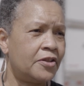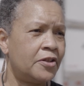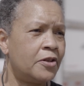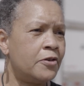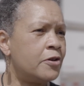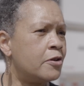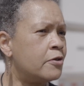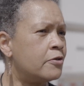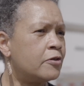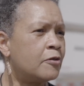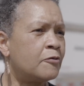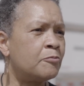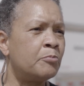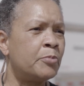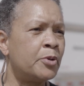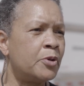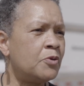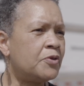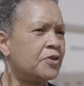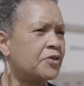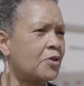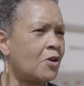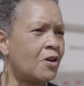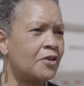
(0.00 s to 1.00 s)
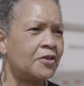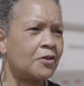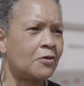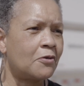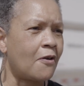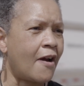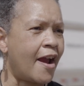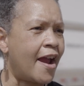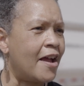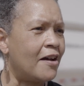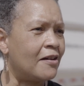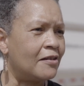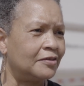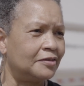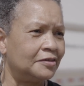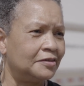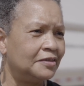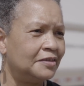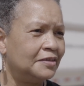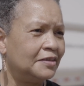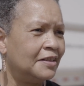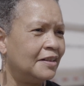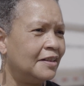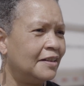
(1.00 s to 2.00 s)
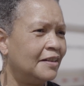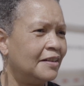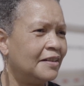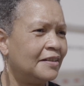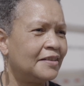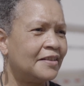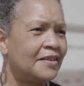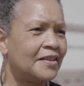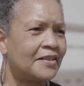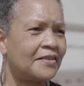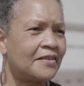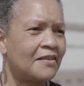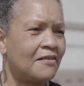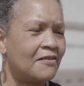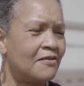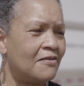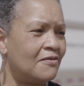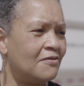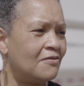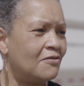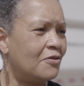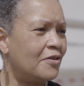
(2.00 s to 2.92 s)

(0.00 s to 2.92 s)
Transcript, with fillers: You're the boots on the ground. Absolutely, absolutely.